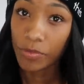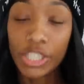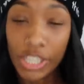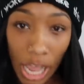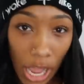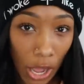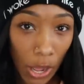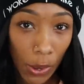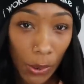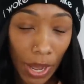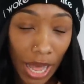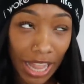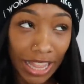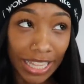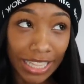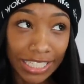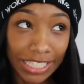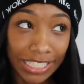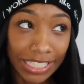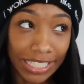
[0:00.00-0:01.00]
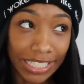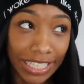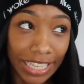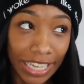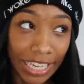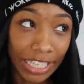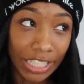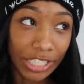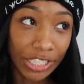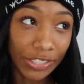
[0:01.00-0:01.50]
So let's just
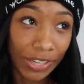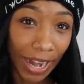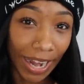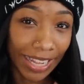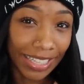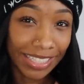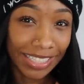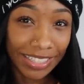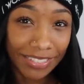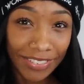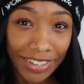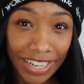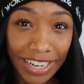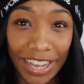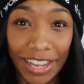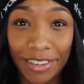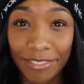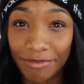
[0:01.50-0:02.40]
get straight into the video.